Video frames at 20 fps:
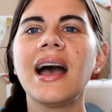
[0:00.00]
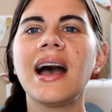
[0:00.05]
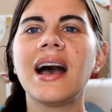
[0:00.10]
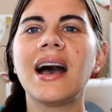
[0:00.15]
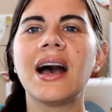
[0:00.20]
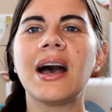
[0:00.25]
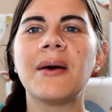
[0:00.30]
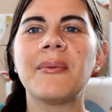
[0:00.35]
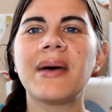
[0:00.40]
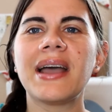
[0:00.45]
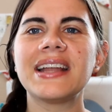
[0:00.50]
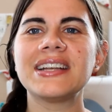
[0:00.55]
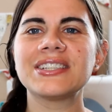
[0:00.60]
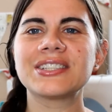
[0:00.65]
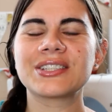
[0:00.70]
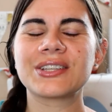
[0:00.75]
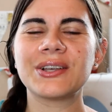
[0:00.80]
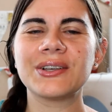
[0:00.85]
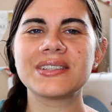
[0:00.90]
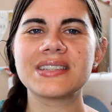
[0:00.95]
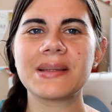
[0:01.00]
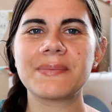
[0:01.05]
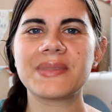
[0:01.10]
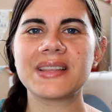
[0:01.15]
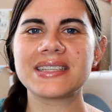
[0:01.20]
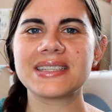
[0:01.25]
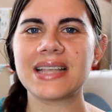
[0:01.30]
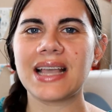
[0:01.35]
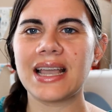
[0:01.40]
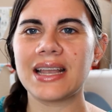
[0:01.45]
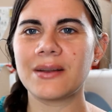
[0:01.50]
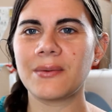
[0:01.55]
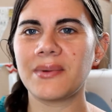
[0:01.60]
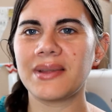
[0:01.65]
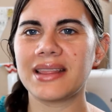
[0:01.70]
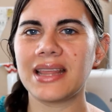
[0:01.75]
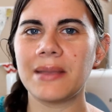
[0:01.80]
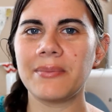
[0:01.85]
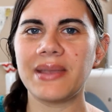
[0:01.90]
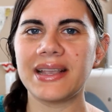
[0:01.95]
I just closed up the side
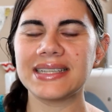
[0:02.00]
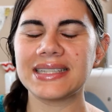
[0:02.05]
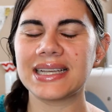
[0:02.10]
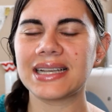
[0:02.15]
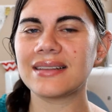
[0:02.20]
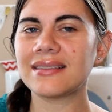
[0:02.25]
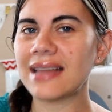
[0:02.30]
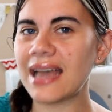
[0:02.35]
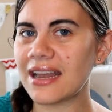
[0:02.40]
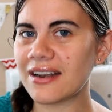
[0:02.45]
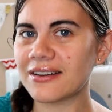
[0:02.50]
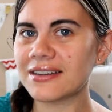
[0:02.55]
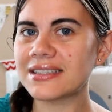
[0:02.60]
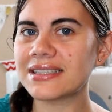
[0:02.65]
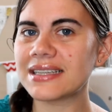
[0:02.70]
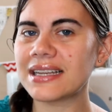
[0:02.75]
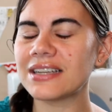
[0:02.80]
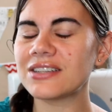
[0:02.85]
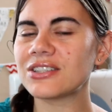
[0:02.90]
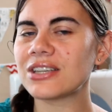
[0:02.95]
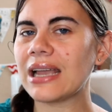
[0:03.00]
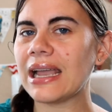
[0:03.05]
with a basic ladder stitch.